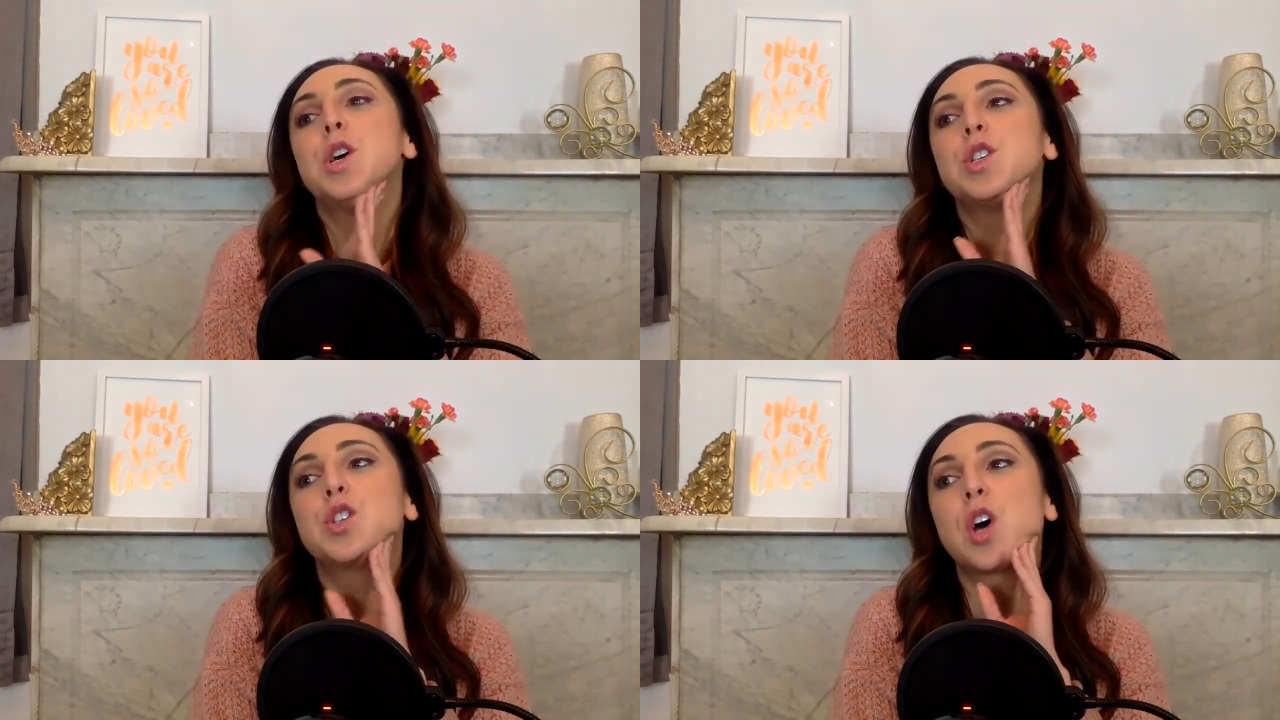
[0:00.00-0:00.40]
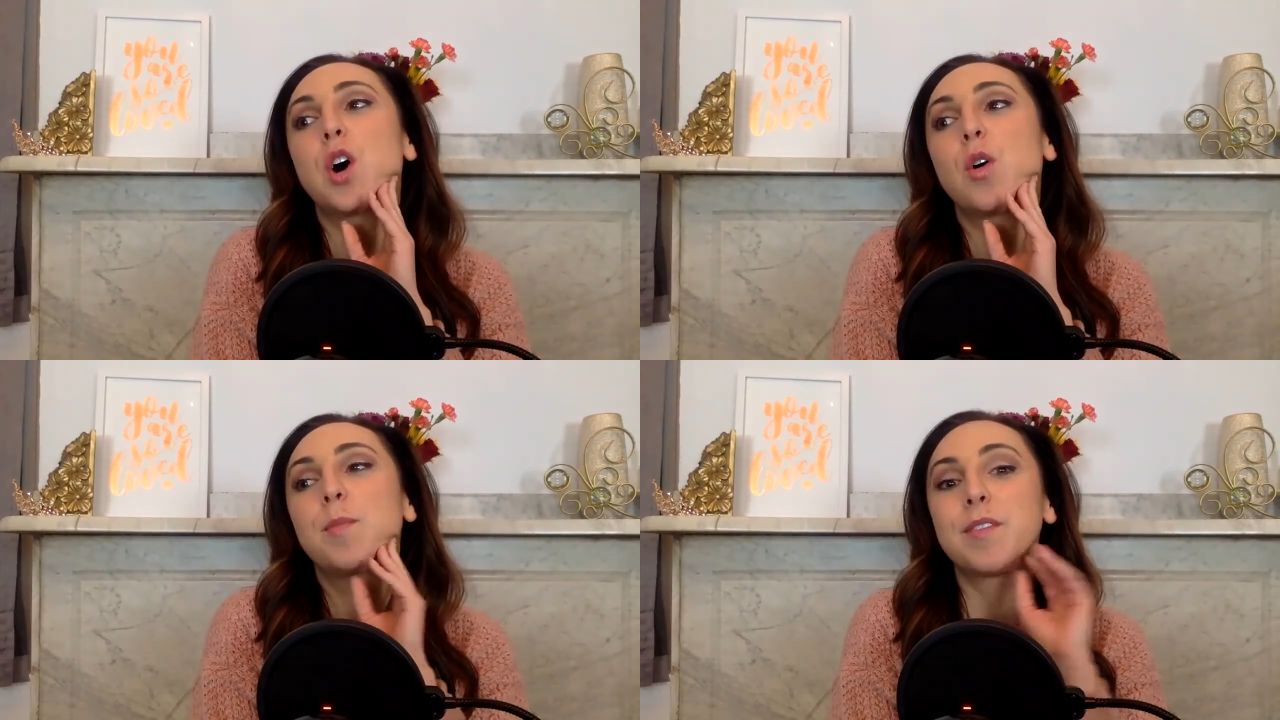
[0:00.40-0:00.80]

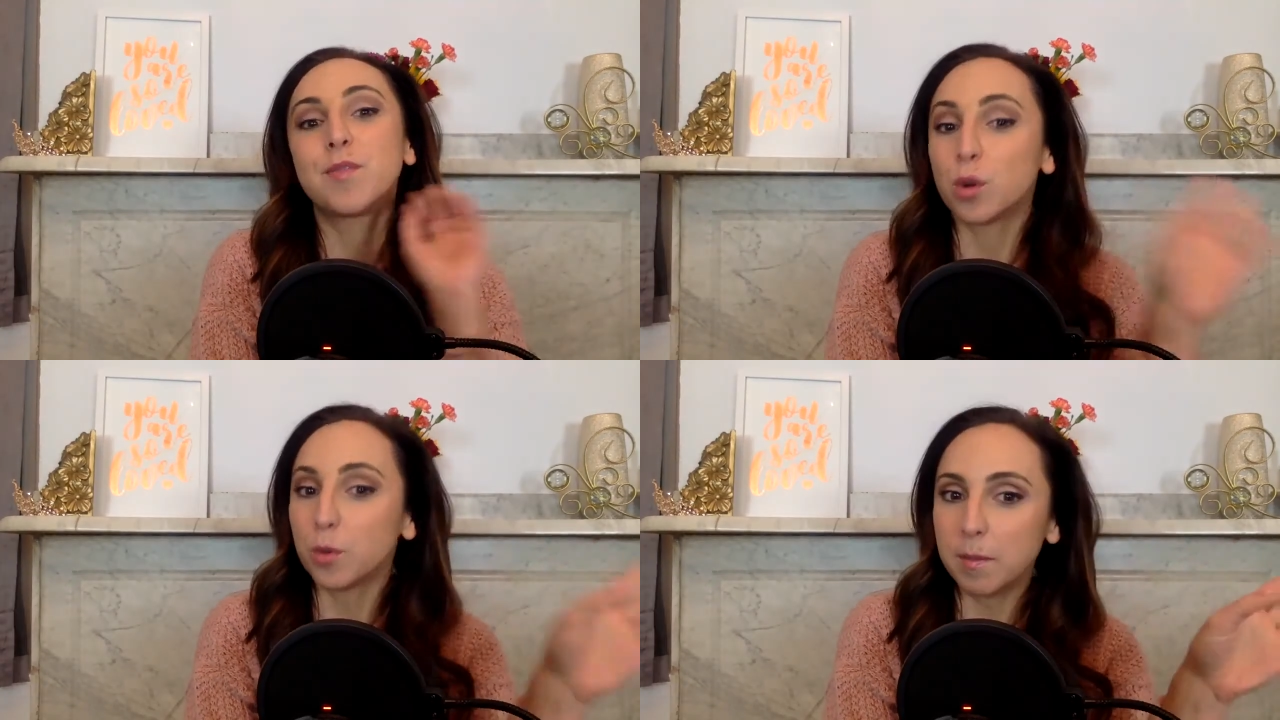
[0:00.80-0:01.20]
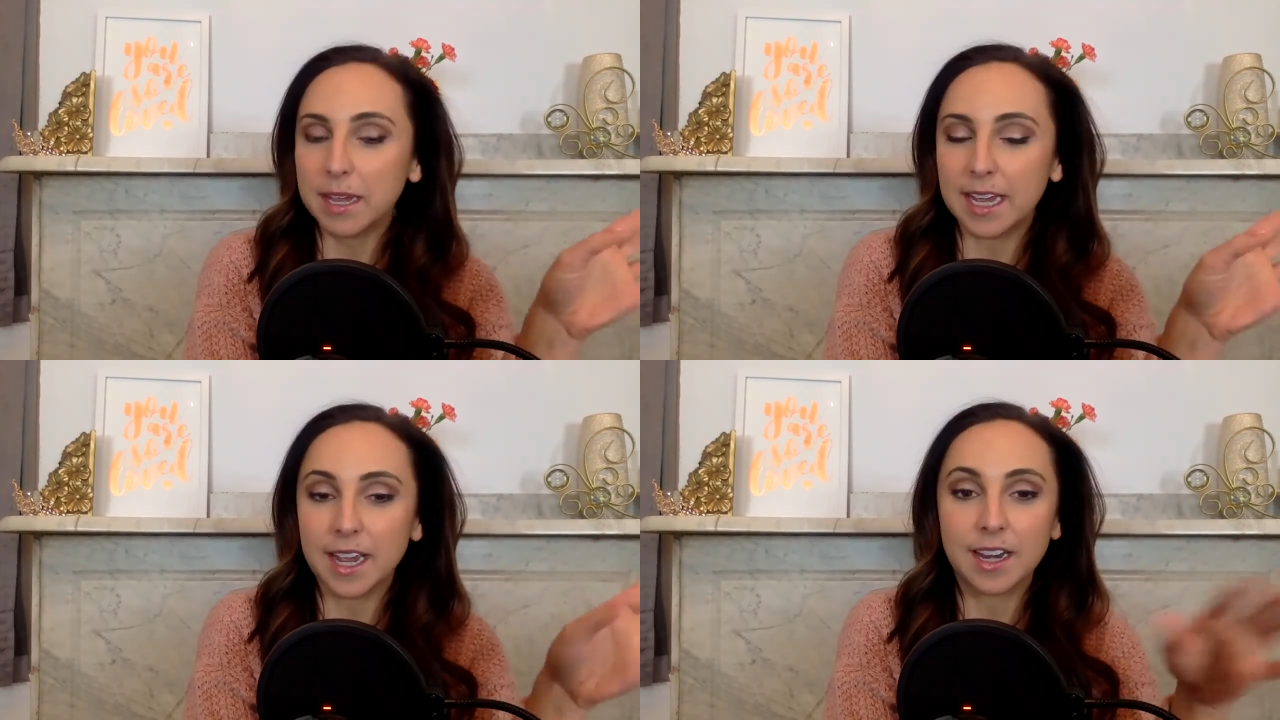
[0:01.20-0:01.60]
So before we
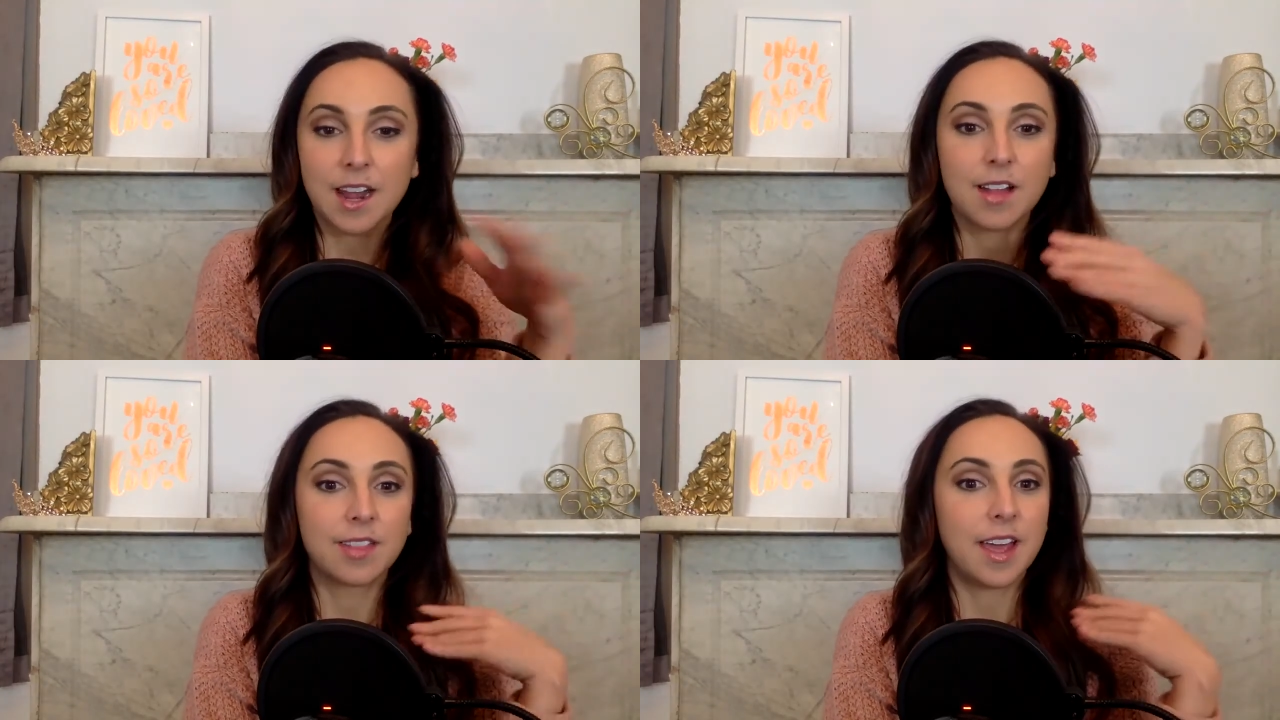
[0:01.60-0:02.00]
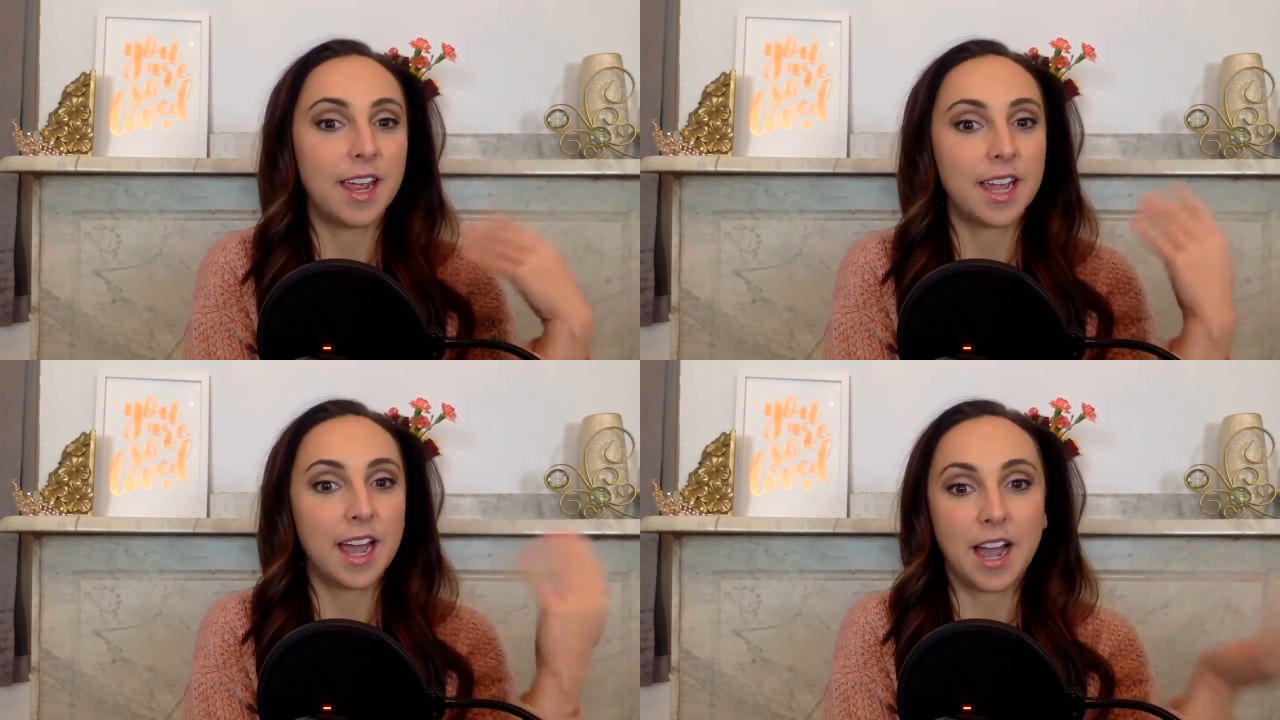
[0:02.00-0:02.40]
begin,
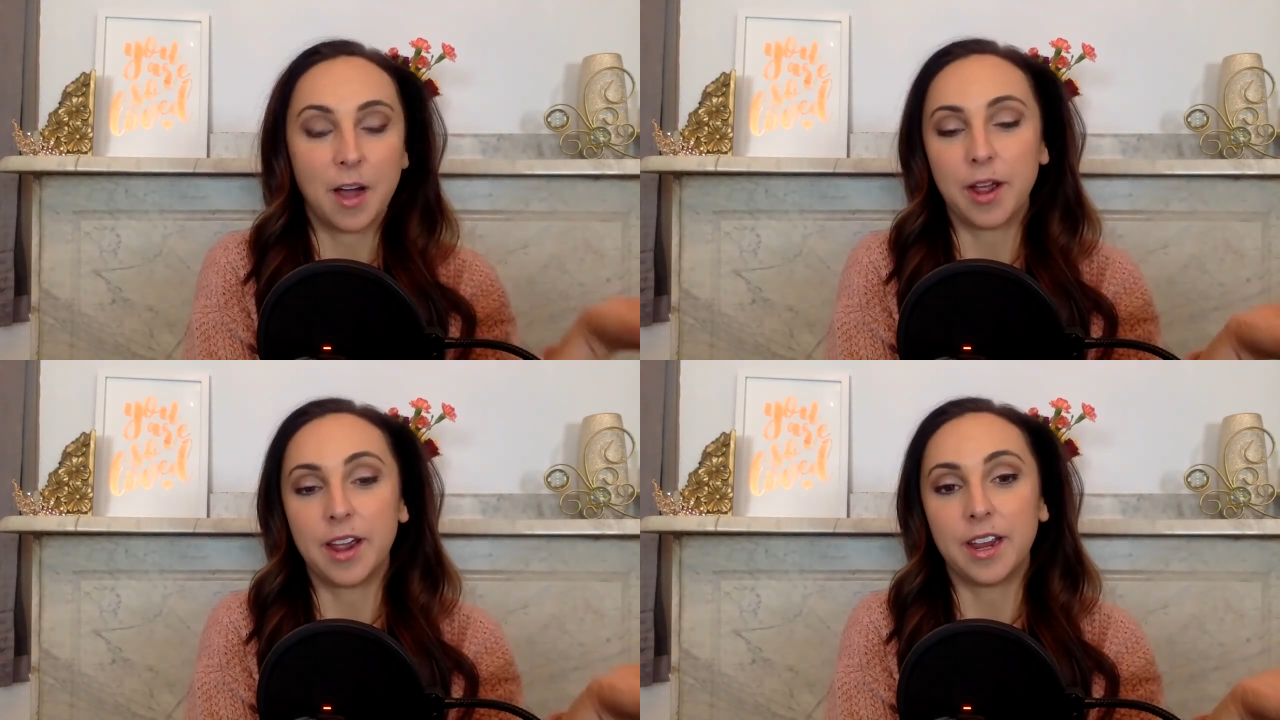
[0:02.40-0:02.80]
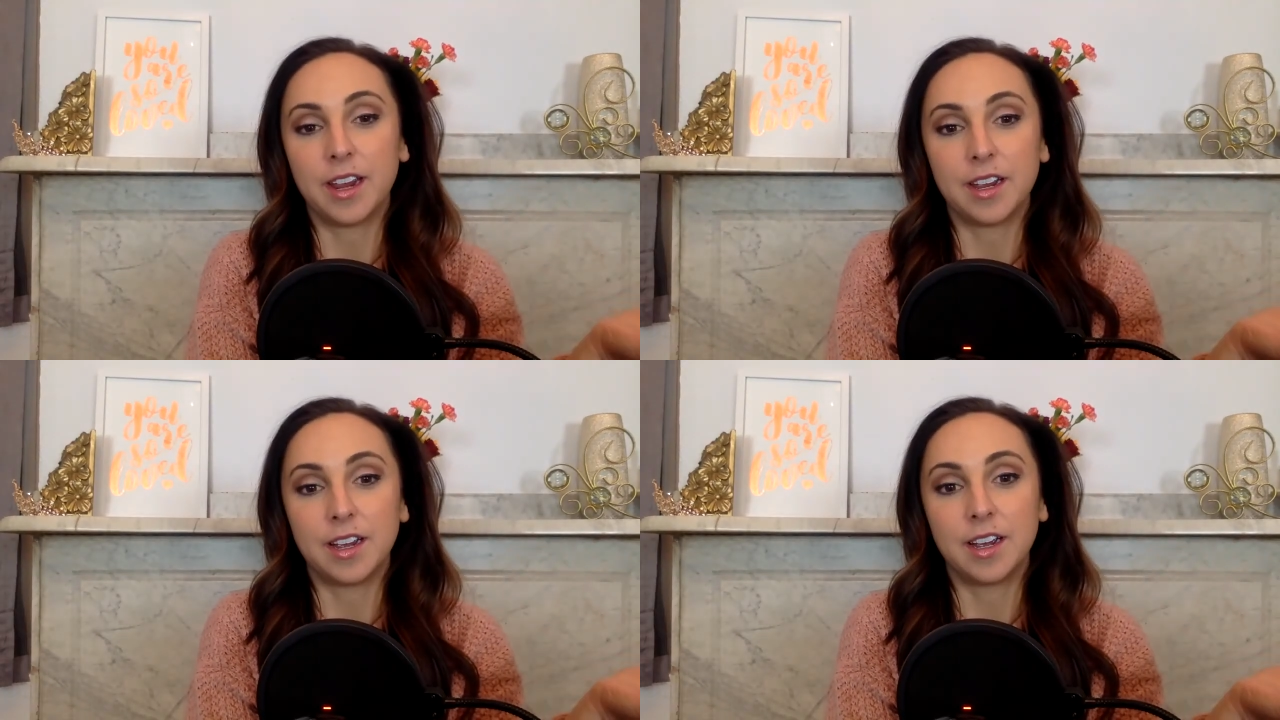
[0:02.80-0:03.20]
like how I